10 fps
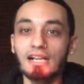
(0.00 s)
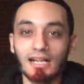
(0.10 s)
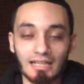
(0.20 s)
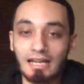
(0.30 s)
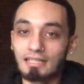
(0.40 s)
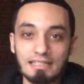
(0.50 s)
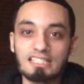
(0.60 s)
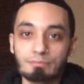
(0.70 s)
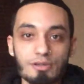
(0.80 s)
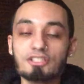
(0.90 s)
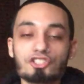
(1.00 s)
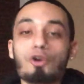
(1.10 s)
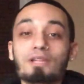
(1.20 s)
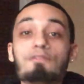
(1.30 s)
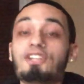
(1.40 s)
A lot of these spirits
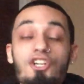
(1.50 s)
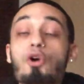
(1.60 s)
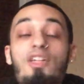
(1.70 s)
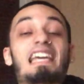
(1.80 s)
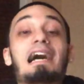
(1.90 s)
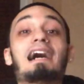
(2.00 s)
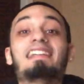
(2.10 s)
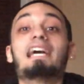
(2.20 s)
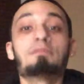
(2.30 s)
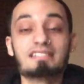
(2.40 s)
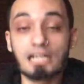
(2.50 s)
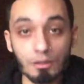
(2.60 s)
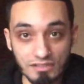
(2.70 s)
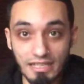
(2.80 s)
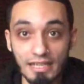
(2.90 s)
don't even know they goddamn
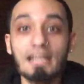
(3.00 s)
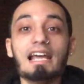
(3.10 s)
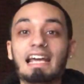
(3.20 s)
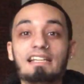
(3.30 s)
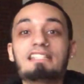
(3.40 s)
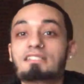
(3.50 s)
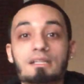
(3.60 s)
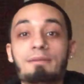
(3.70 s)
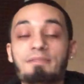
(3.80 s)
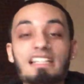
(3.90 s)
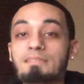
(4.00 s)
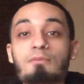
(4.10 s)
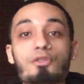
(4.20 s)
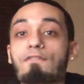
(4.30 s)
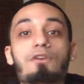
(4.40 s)
selves yet. And these and these
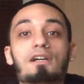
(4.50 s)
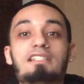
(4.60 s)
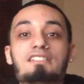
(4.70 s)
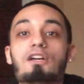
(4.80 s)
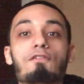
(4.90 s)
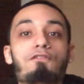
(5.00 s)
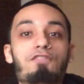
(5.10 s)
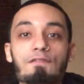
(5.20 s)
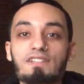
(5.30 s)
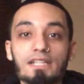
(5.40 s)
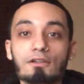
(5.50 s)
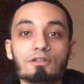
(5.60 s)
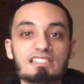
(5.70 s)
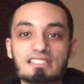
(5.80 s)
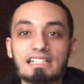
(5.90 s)
motherfuckers 50,
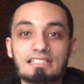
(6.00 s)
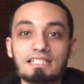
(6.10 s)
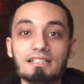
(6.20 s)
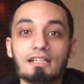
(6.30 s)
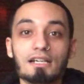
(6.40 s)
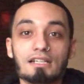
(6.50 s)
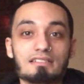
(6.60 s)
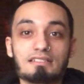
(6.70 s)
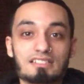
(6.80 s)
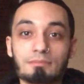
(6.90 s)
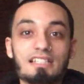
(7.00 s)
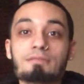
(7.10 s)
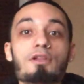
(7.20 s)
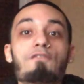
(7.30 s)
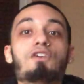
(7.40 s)
60, some of these
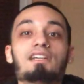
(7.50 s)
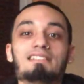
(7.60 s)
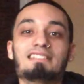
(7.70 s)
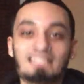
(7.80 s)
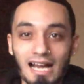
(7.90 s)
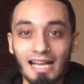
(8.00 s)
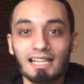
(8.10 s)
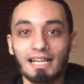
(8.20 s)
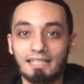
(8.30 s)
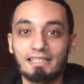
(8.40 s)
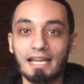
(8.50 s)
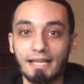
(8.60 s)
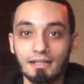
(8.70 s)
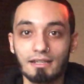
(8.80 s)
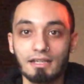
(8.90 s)
motherfuckers die like
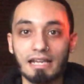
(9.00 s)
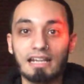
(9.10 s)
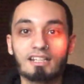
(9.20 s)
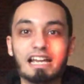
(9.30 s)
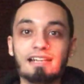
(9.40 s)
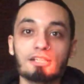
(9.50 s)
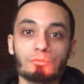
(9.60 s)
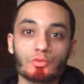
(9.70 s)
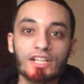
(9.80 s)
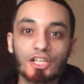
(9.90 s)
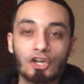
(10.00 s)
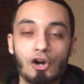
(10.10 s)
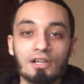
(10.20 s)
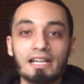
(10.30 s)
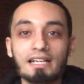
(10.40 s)
that and end up
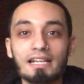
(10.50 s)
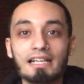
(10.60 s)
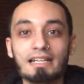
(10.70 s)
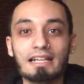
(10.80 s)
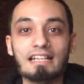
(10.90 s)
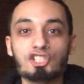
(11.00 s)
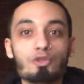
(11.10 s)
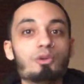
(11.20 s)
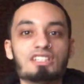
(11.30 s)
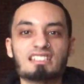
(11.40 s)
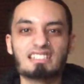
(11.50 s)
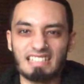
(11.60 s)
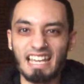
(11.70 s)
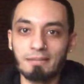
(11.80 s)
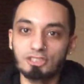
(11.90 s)
reincarnating and then and doing the
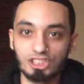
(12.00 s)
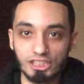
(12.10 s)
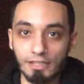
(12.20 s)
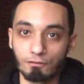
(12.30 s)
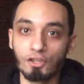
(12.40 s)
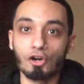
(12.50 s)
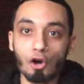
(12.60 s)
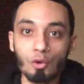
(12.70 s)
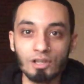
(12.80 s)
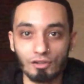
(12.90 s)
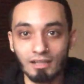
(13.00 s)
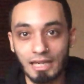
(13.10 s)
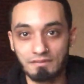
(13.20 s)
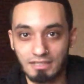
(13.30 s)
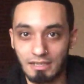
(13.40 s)
same shit for a whole nother
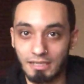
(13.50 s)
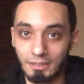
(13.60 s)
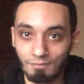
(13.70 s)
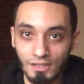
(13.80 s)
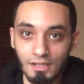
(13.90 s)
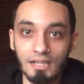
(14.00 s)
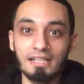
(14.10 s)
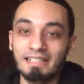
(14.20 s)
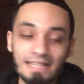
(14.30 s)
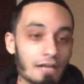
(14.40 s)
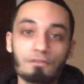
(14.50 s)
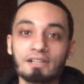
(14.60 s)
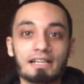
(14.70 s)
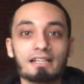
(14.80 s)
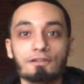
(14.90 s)
lifetime never
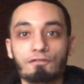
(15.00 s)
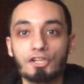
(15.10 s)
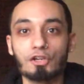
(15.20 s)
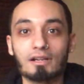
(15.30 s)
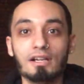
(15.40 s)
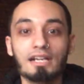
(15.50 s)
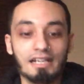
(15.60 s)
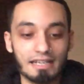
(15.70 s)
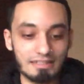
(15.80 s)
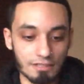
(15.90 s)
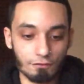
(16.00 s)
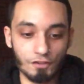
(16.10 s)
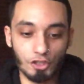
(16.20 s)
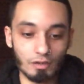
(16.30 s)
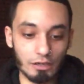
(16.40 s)
getting to figure getting to
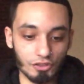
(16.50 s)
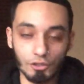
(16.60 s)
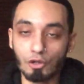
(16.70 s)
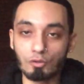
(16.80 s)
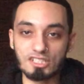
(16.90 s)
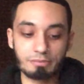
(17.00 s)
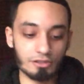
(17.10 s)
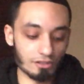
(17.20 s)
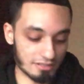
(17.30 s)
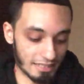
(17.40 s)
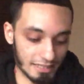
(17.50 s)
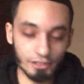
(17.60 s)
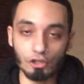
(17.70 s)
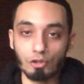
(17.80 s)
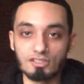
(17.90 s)
figure out their own spirit or taking
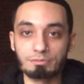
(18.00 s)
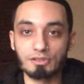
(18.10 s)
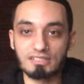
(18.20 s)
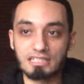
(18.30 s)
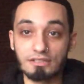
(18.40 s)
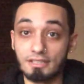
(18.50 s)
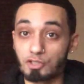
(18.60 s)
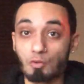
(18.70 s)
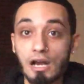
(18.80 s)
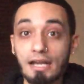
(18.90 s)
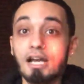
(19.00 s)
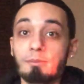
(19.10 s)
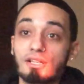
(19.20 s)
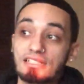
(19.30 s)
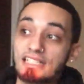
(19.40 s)
their own spirit serious. Why?
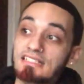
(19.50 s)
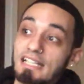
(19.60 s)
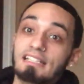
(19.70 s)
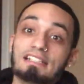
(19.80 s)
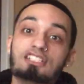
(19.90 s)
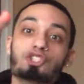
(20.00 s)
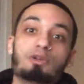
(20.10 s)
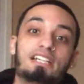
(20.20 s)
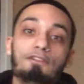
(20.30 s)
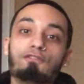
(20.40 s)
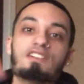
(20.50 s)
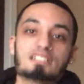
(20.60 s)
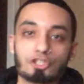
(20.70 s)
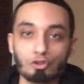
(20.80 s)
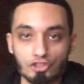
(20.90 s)
Because they take this 3D
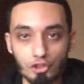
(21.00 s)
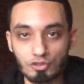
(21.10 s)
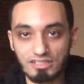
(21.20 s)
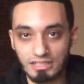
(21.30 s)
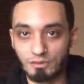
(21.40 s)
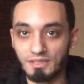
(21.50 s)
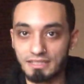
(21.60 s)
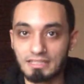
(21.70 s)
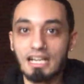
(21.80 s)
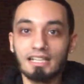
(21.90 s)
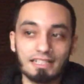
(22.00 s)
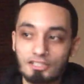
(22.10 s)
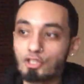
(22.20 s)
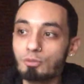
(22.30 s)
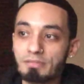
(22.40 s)
physical too serious. They
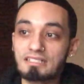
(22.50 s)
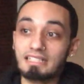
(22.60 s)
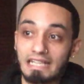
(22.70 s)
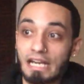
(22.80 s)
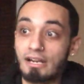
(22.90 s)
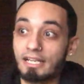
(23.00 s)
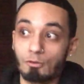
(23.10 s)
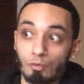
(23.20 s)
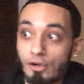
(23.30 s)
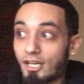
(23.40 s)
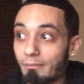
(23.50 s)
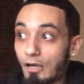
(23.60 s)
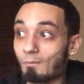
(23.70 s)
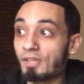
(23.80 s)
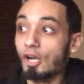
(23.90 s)
too busy caring and worrying
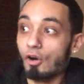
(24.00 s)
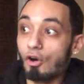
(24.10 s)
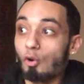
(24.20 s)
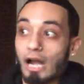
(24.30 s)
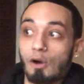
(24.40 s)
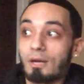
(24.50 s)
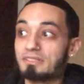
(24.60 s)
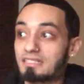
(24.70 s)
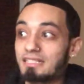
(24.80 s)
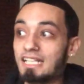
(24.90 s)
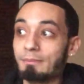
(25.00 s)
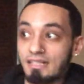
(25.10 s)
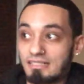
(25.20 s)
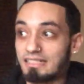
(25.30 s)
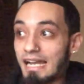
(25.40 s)
about oh how I'm seen,
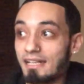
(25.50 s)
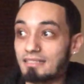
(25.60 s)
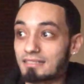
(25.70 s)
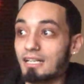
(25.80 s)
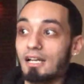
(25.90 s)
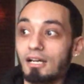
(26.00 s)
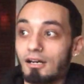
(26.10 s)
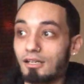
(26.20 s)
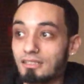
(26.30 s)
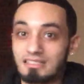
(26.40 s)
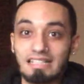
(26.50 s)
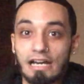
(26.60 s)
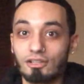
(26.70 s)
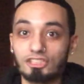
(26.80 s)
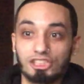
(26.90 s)
my status, uh,
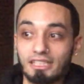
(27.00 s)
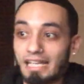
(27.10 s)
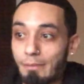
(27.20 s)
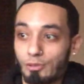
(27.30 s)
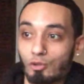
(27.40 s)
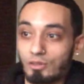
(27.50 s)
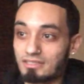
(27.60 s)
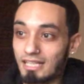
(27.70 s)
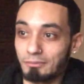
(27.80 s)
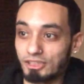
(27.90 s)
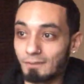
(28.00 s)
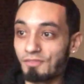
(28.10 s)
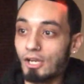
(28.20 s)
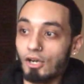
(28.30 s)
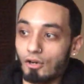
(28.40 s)
Saturn shit, Capricorn type shit.